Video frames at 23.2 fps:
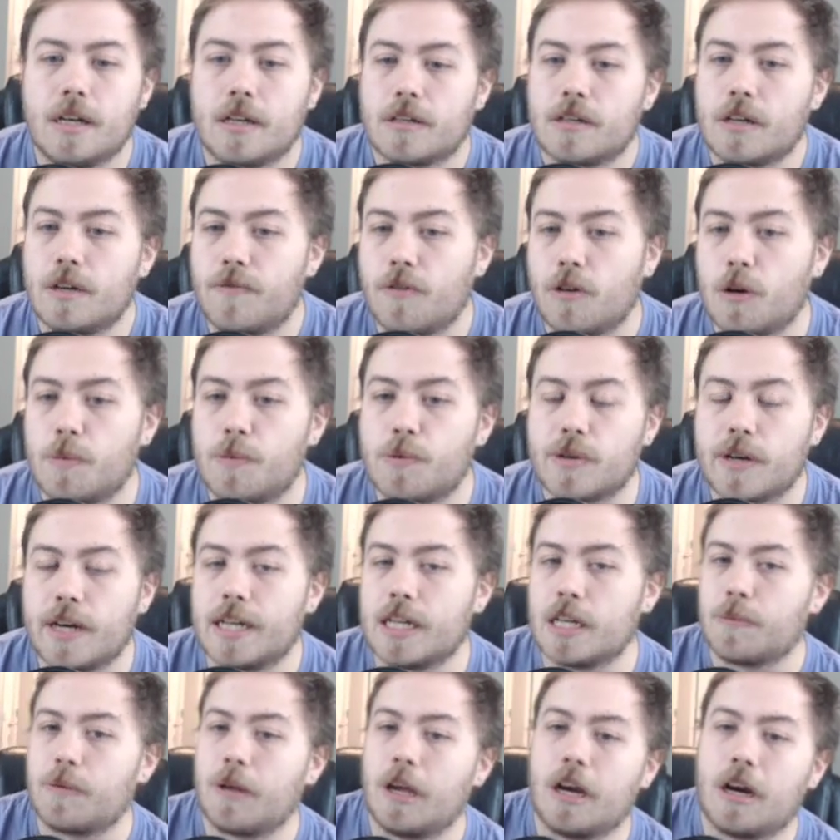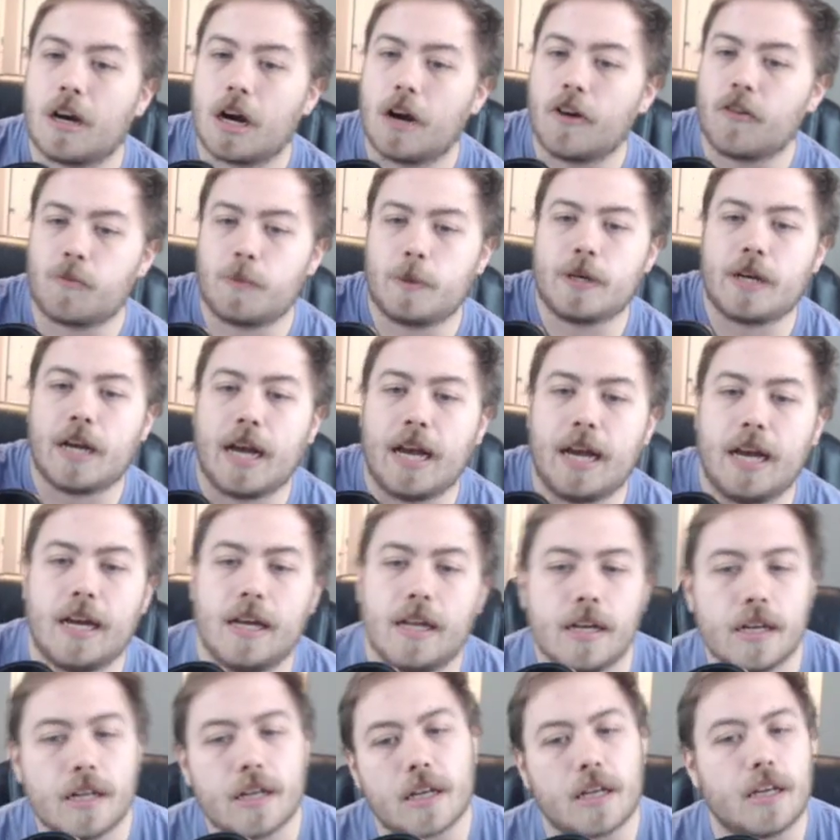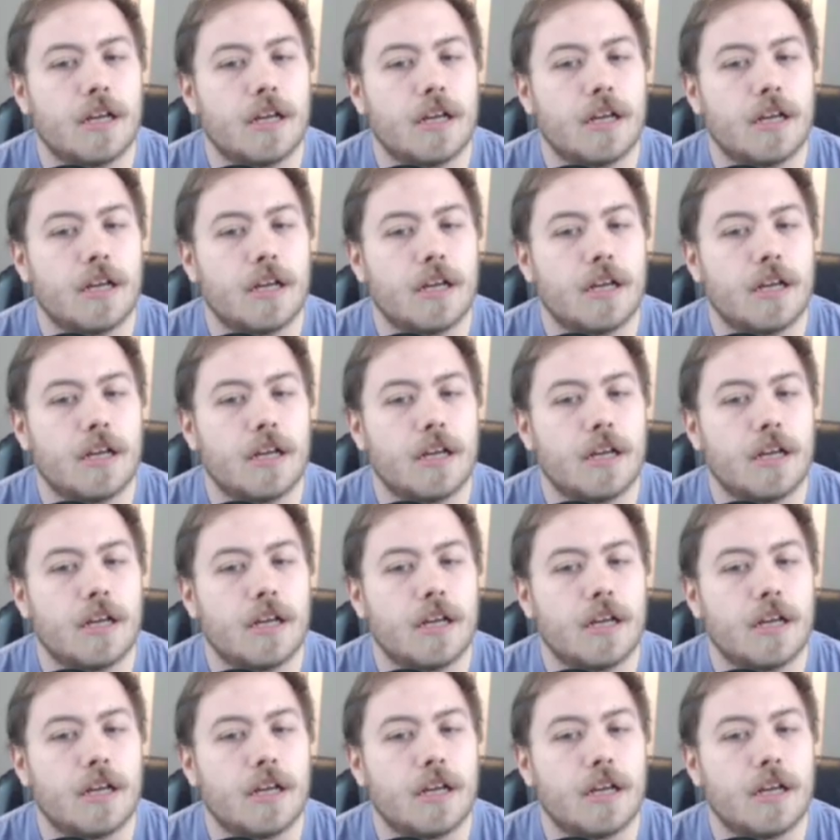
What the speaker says: Reverberate to play a card from your hand,